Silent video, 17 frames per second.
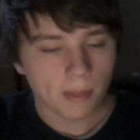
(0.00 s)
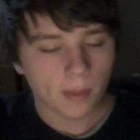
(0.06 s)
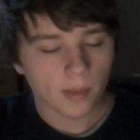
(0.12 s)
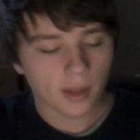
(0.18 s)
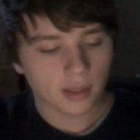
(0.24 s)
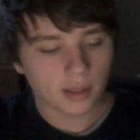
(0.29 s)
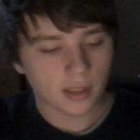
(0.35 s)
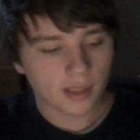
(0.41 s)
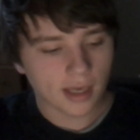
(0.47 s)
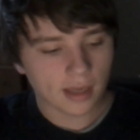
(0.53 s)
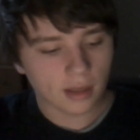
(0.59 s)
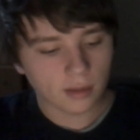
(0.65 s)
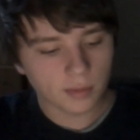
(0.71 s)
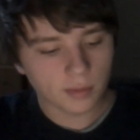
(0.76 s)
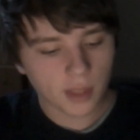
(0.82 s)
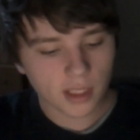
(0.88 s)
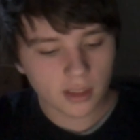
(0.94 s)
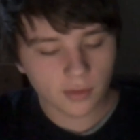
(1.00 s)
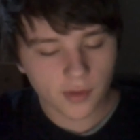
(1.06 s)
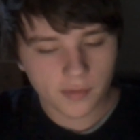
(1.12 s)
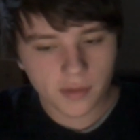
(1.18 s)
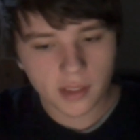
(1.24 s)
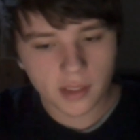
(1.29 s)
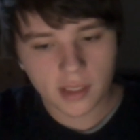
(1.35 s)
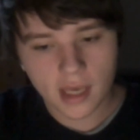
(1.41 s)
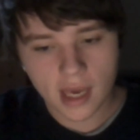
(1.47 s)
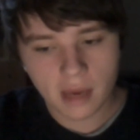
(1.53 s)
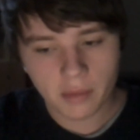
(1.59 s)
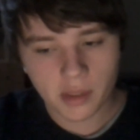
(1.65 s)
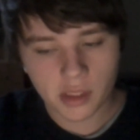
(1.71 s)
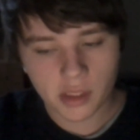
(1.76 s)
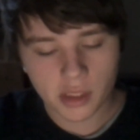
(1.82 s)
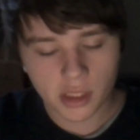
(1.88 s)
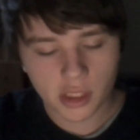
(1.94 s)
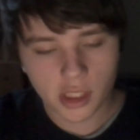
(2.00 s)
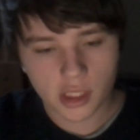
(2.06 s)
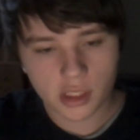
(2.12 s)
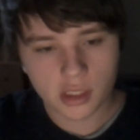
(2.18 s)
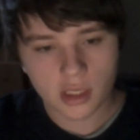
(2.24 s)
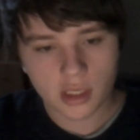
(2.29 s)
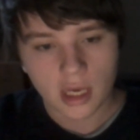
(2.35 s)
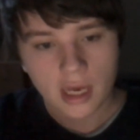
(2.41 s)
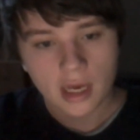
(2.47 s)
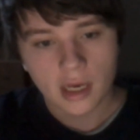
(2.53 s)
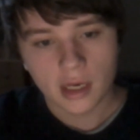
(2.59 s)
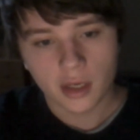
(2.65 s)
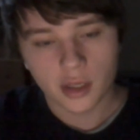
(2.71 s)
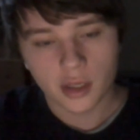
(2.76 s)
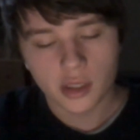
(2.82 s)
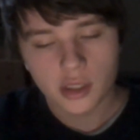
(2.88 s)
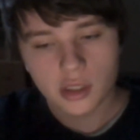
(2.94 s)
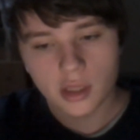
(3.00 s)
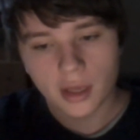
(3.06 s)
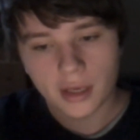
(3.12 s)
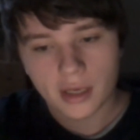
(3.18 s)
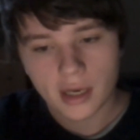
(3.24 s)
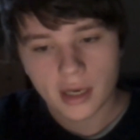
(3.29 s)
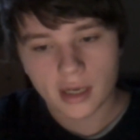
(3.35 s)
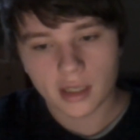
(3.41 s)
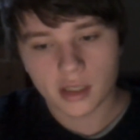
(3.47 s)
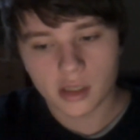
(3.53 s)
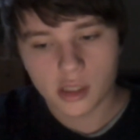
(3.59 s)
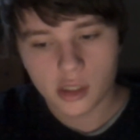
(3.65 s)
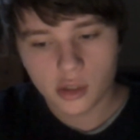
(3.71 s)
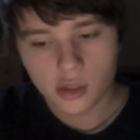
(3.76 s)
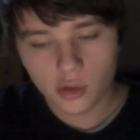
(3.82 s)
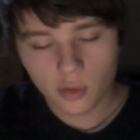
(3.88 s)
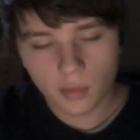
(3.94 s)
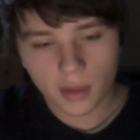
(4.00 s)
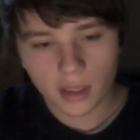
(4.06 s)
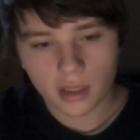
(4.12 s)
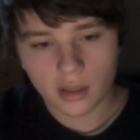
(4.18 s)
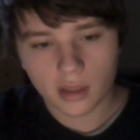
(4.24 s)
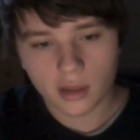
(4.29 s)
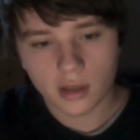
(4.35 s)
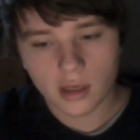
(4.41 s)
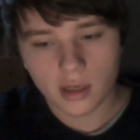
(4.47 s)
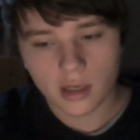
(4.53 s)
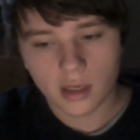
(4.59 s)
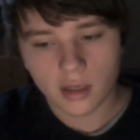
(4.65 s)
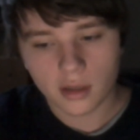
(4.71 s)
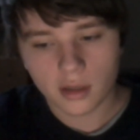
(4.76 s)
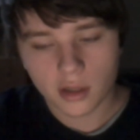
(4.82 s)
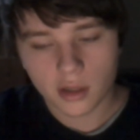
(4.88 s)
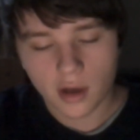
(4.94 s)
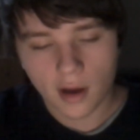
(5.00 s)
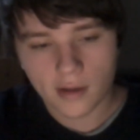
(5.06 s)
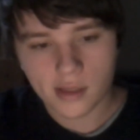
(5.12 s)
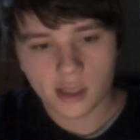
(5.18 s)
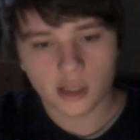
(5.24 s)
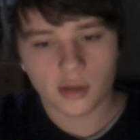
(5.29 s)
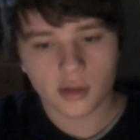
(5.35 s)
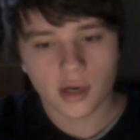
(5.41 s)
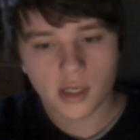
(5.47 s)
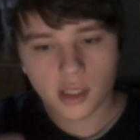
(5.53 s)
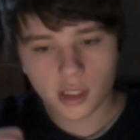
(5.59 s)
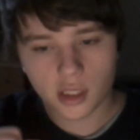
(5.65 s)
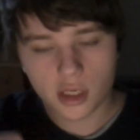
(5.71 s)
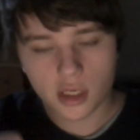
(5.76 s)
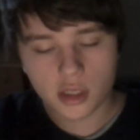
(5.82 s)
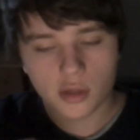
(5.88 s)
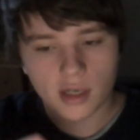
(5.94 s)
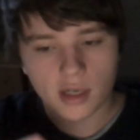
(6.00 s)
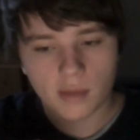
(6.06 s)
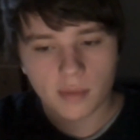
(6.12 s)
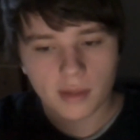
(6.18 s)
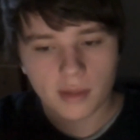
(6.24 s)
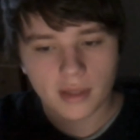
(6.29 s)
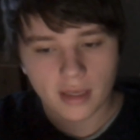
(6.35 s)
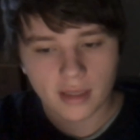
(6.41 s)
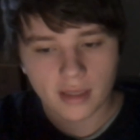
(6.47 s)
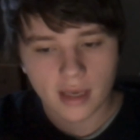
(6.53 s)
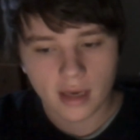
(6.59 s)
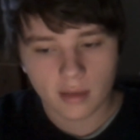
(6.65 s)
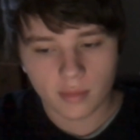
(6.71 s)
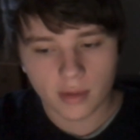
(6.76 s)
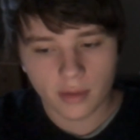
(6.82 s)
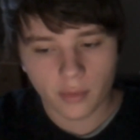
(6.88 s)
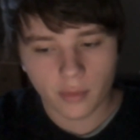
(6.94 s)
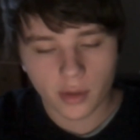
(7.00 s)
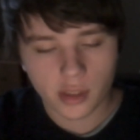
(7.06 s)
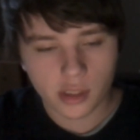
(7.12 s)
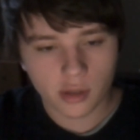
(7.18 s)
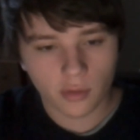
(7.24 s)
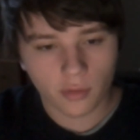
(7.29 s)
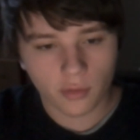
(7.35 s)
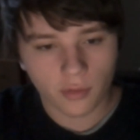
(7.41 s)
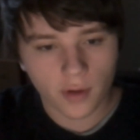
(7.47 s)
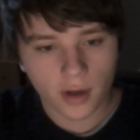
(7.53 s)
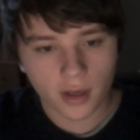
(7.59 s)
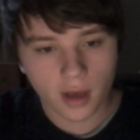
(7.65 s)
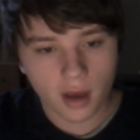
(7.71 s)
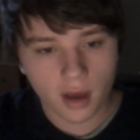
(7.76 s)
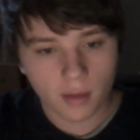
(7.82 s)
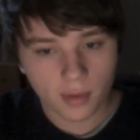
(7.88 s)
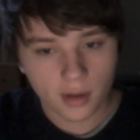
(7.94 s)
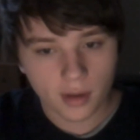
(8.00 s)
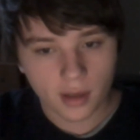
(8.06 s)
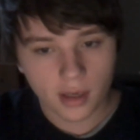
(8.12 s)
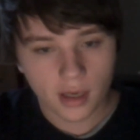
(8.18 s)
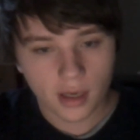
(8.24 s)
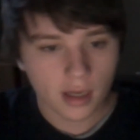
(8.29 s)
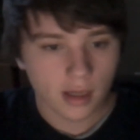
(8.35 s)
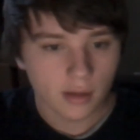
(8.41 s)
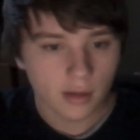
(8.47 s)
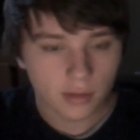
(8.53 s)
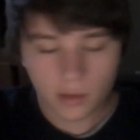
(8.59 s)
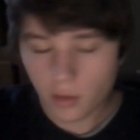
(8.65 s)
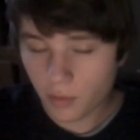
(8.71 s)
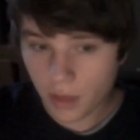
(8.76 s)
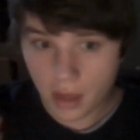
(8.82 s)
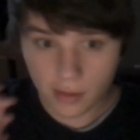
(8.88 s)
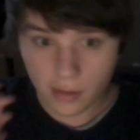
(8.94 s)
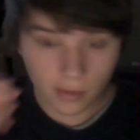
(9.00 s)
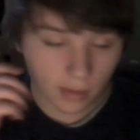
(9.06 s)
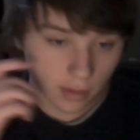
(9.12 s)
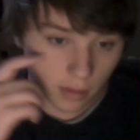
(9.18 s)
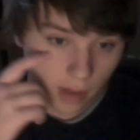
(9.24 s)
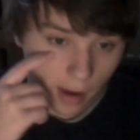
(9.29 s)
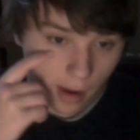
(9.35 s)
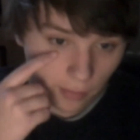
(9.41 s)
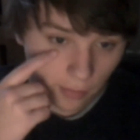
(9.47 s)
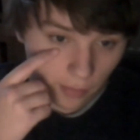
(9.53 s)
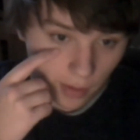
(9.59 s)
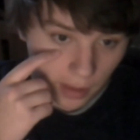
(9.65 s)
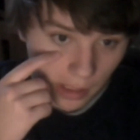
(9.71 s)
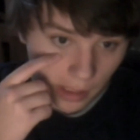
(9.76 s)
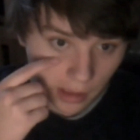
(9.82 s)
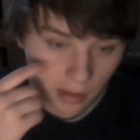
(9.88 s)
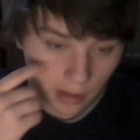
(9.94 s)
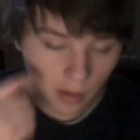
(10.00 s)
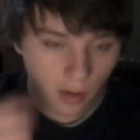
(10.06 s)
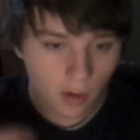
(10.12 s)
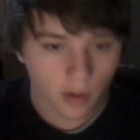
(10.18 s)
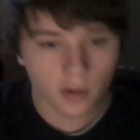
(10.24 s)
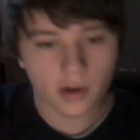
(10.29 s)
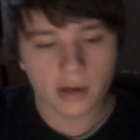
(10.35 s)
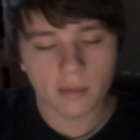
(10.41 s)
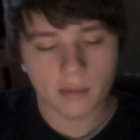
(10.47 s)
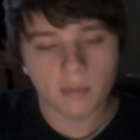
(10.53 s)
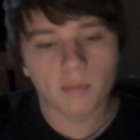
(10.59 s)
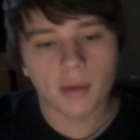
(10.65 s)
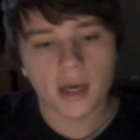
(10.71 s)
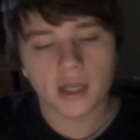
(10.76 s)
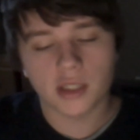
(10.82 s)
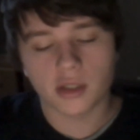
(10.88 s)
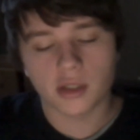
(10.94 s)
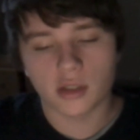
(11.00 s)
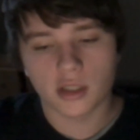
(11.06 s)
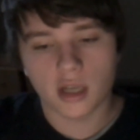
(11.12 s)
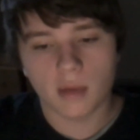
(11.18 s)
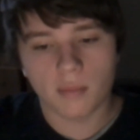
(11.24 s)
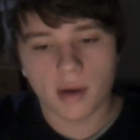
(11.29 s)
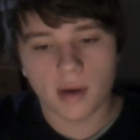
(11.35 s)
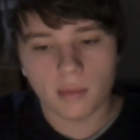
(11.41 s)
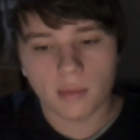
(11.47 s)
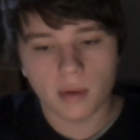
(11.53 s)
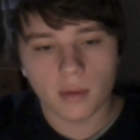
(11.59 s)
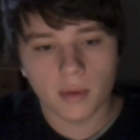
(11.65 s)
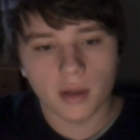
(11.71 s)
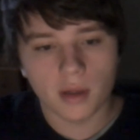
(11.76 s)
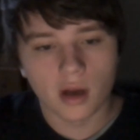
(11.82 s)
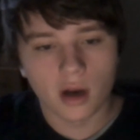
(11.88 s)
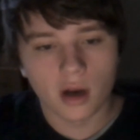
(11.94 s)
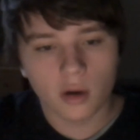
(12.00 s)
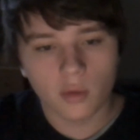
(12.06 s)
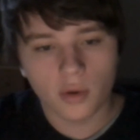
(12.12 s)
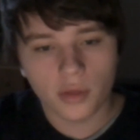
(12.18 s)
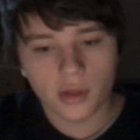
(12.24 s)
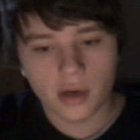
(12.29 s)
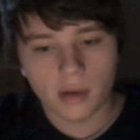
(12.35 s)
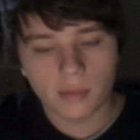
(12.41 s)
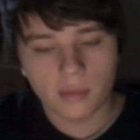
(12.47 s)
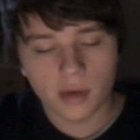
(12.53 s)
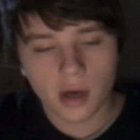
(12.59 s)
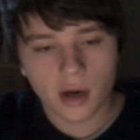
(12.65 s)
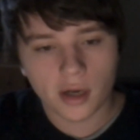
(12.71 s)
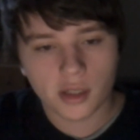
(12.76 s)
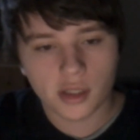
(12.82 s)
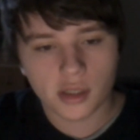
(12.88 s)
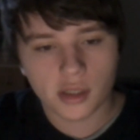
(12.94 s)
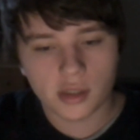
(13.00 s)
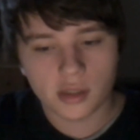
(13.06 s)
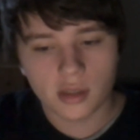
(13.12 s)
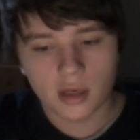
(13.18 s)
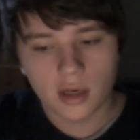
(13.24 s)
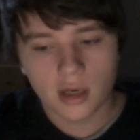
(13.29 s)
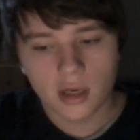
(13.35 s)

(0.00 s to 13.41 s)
Like the objective of the game is to just like kind of consume like your concentration to trying to beat that game. Then once you fuck up, that fucking horrid picture is gonna pop up along with an obnoxious